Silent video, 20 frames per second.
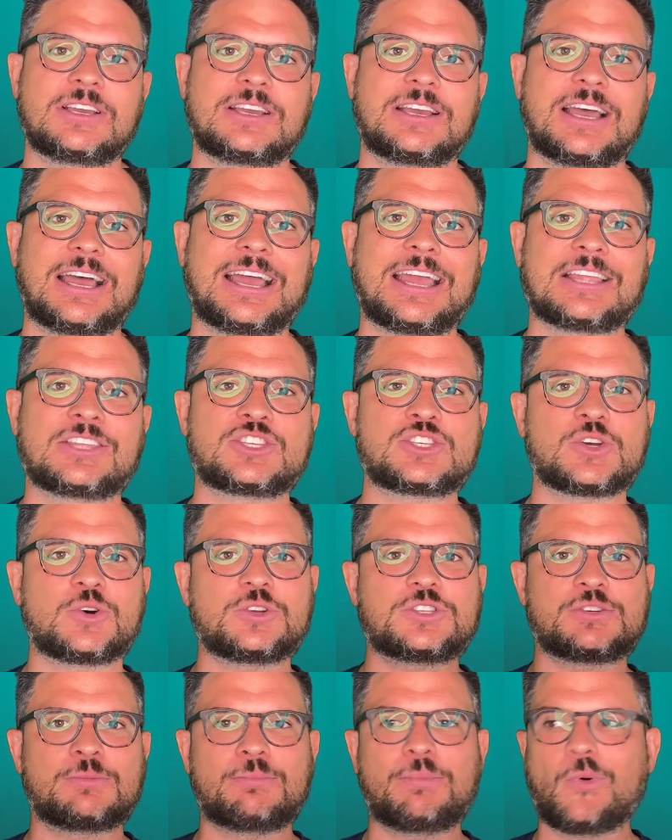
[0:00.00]
And so
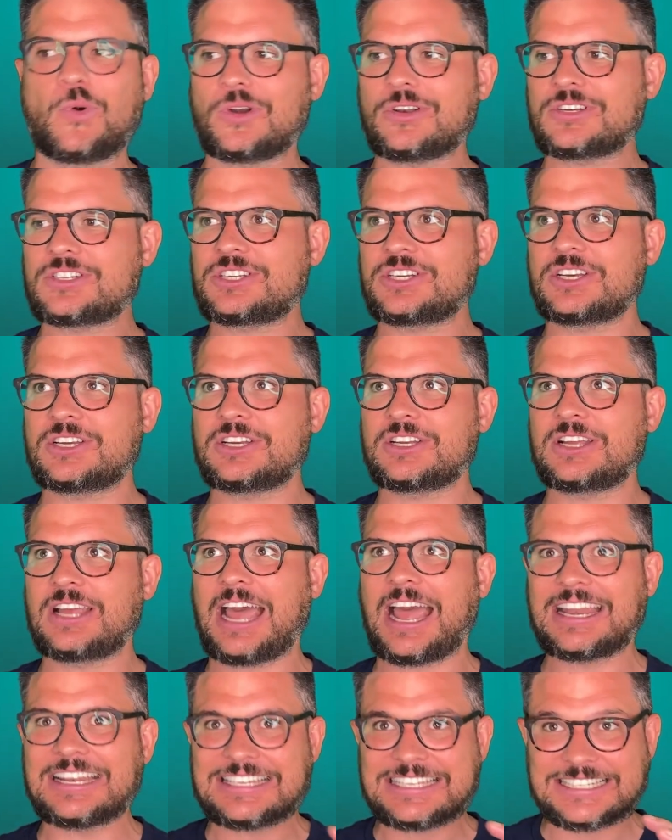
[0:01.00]
it's important to
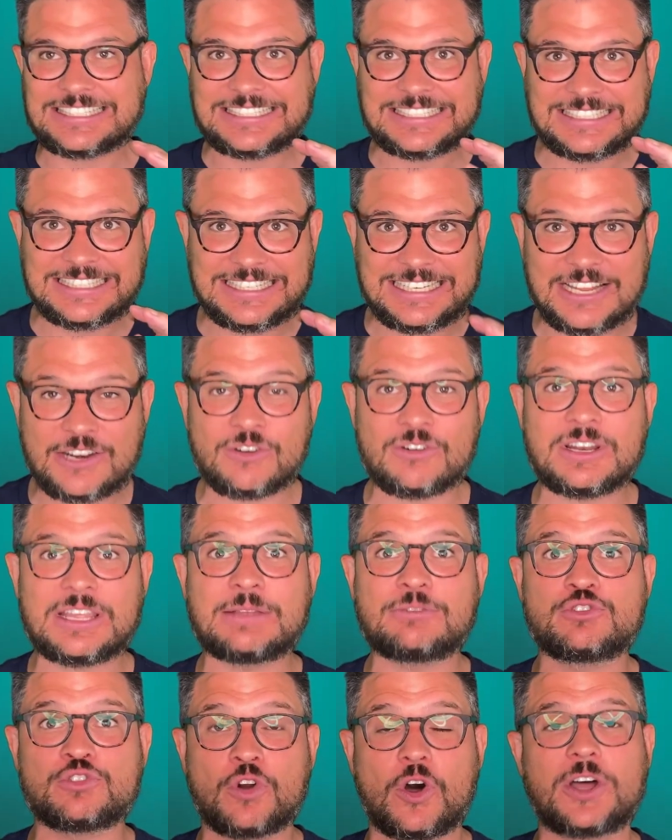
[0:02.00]
literally
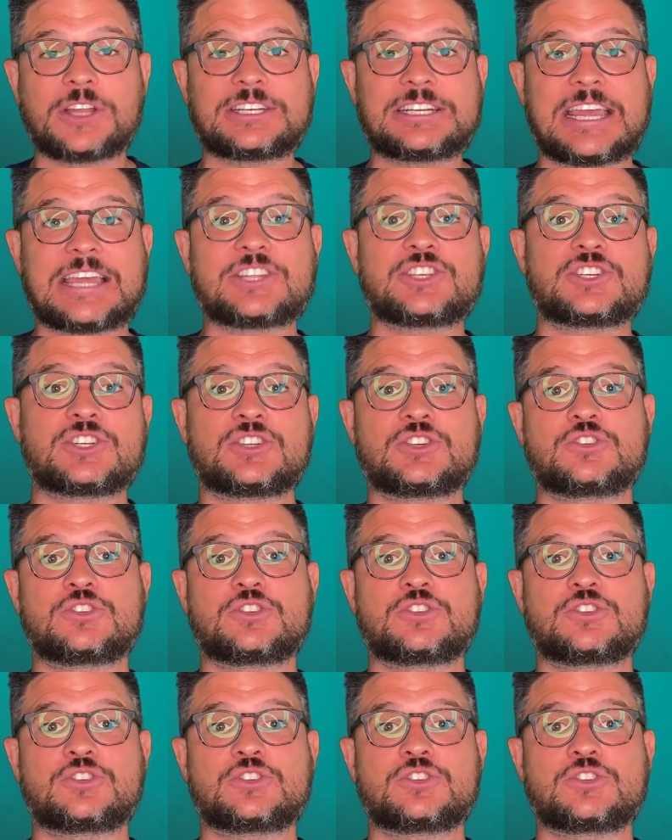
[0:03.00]
draw attention